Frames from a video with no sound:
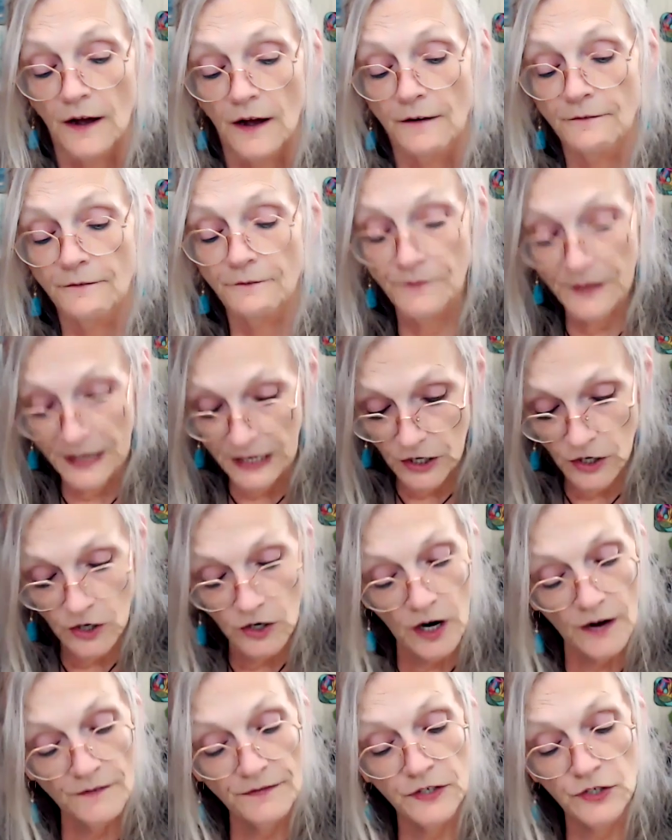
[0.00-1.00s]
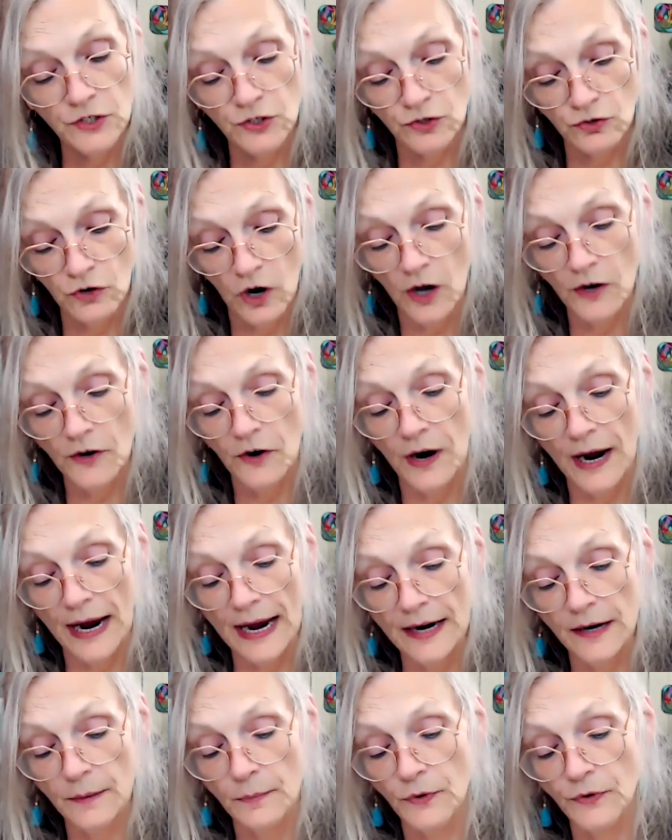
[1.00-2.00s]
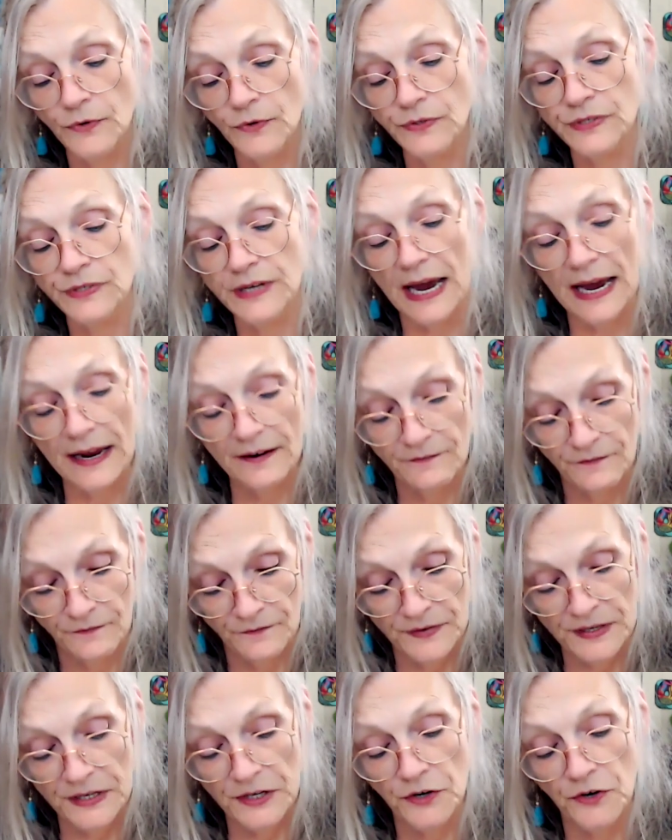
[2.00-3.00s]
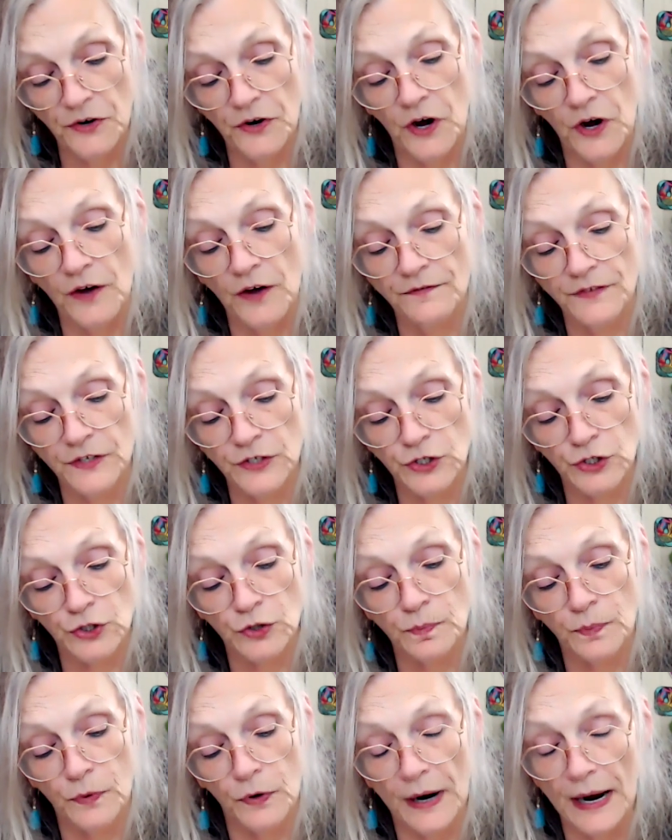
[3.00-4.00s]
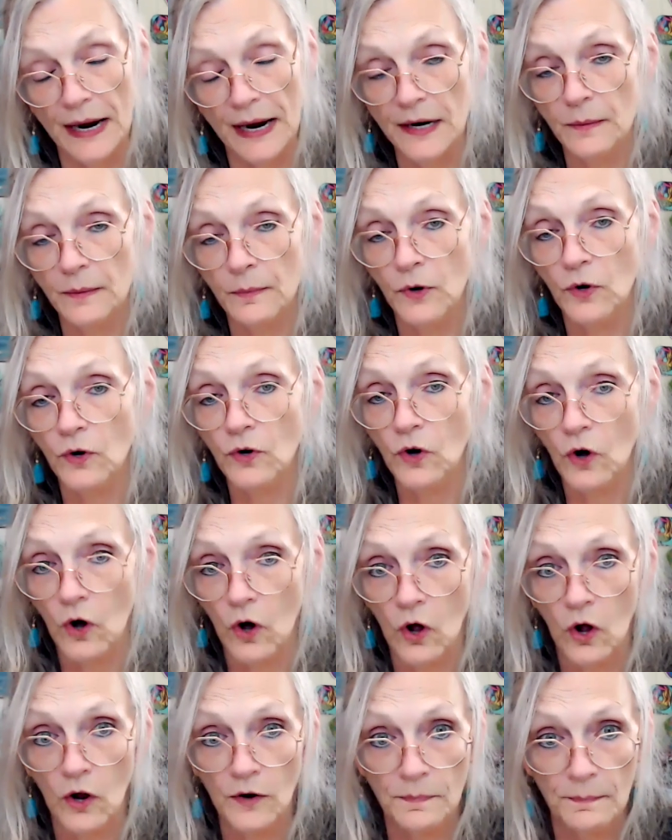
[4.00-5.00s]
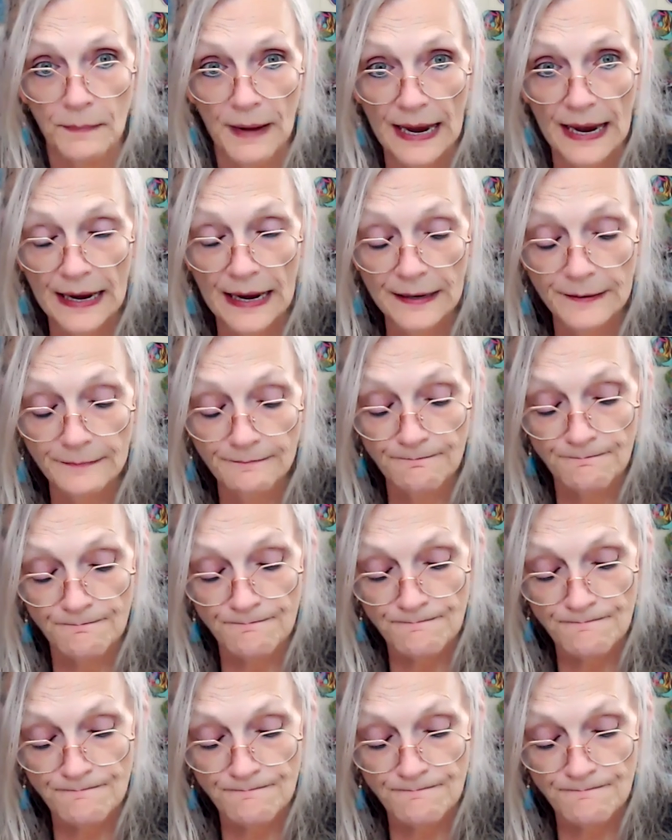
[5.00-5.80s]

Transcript: Fear of the stronger animals and fear of the super animal called man?